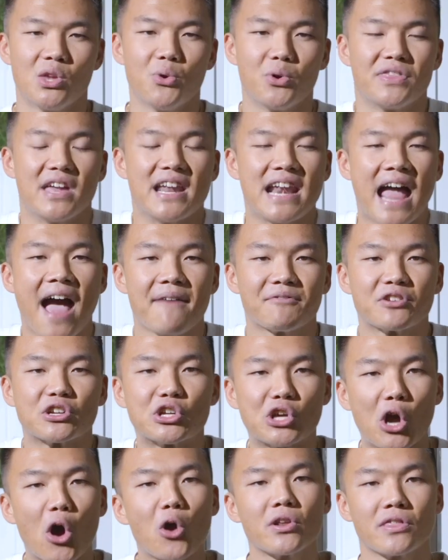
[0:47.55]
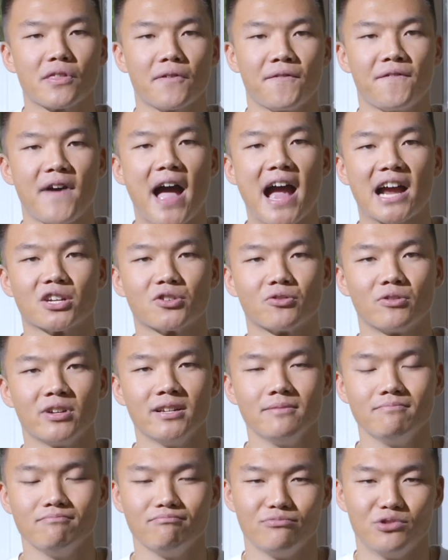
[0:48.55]
You would then have to go to the
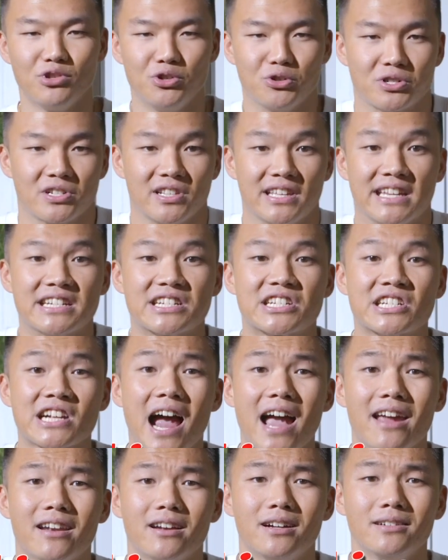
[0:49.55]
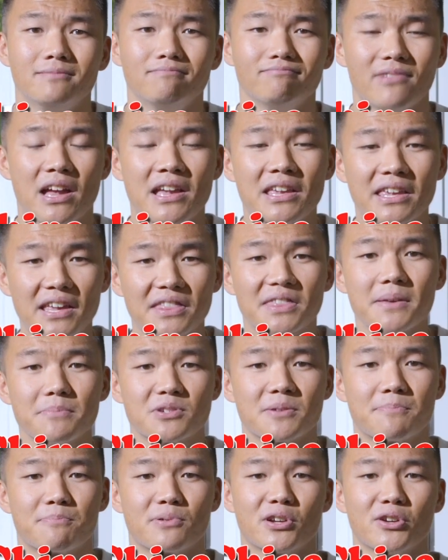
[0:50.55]
factory, usually in China, and get them
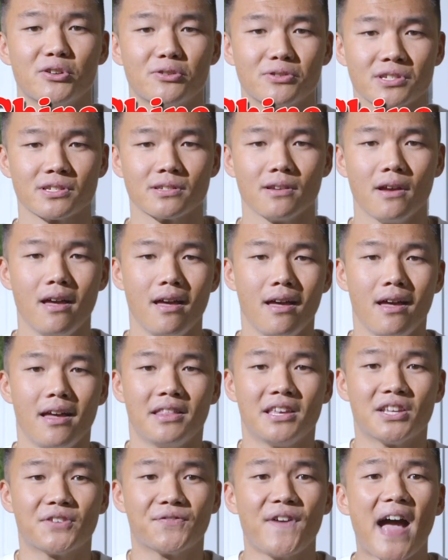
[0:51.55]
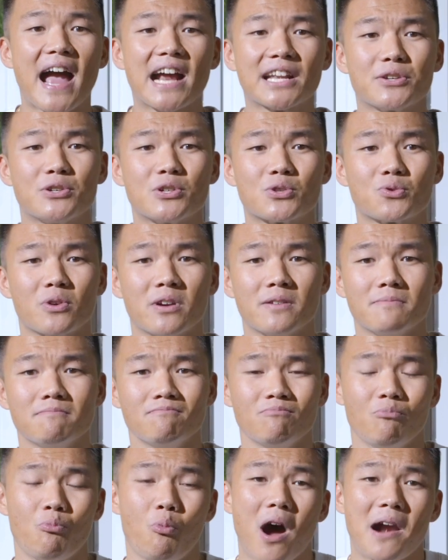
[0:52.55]
to produce. These factories
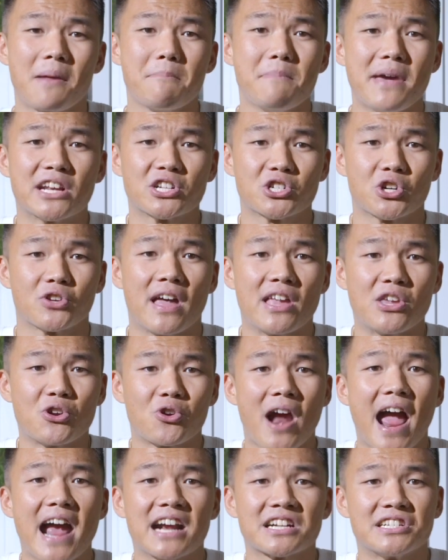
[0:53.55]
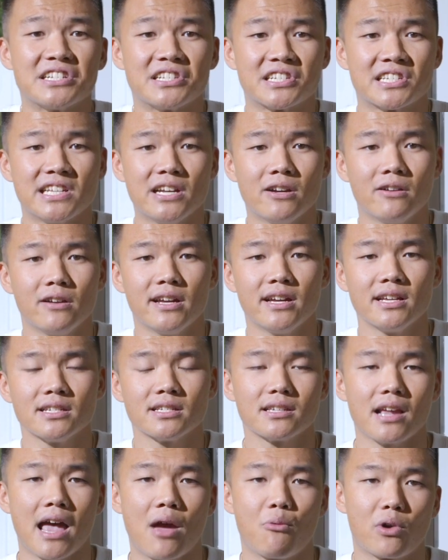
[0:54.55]
would want to make sure that you're actually
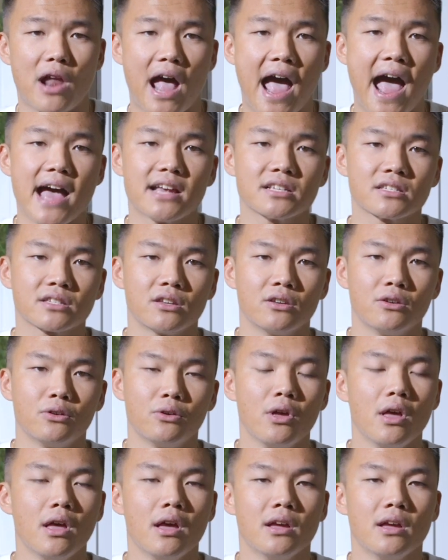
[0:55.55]
serious and would ask you